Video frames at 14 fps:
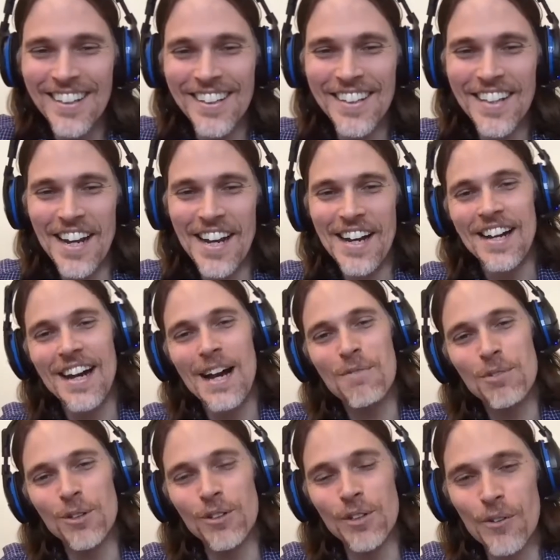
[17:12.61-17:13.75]
Yeah, absolutely. Which
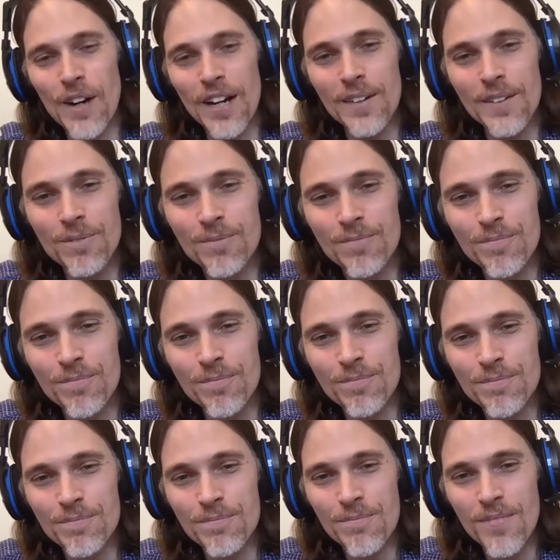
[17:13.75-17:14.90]
is always right. a big
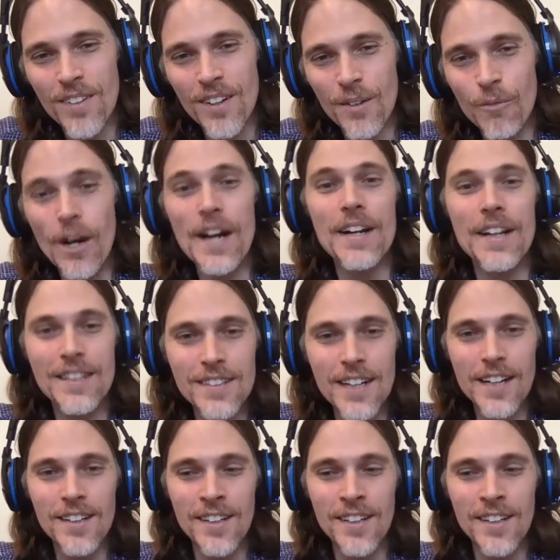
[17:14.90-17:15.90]
challenge. Right, exactly.